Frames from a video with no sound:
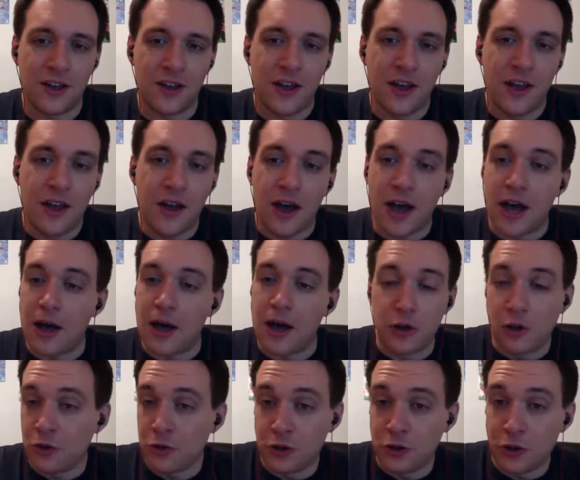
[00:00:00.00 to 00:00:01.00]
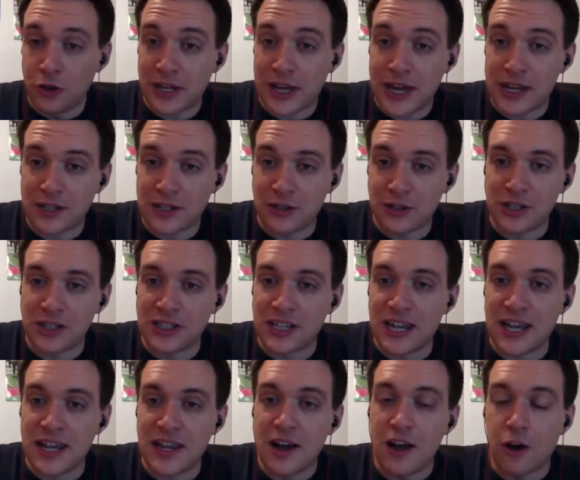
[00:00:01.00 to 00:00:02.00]
Mm-hmm. Not the case in
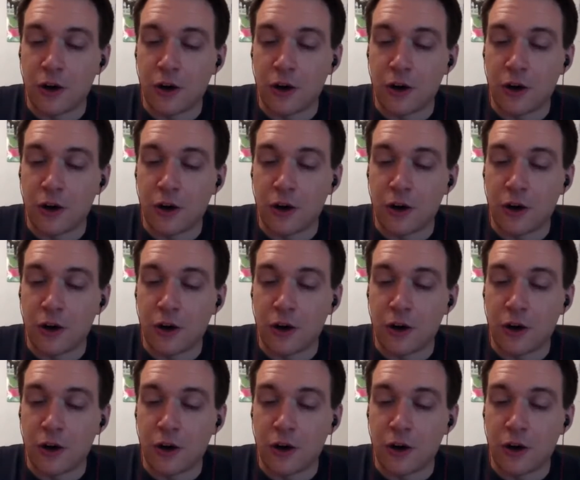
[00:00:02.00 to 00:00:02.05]
Odyssey.